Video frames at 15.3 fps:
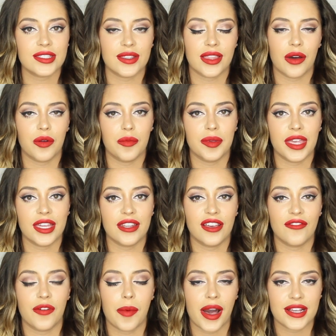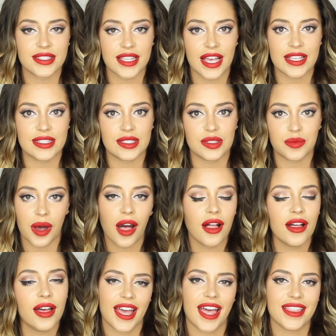So that will be in the info box as
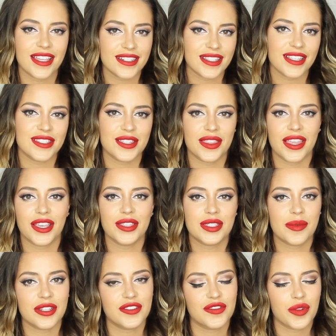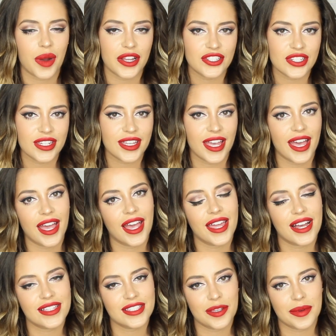well. And that is it. So thank you so much for watching watching
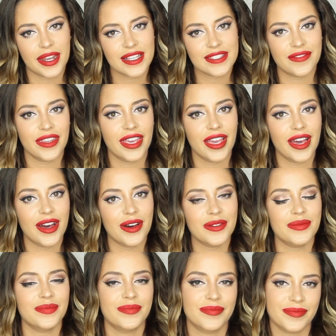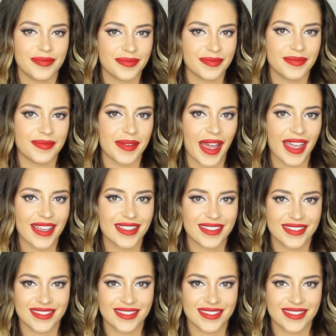and I'll see you in my next video. Bye.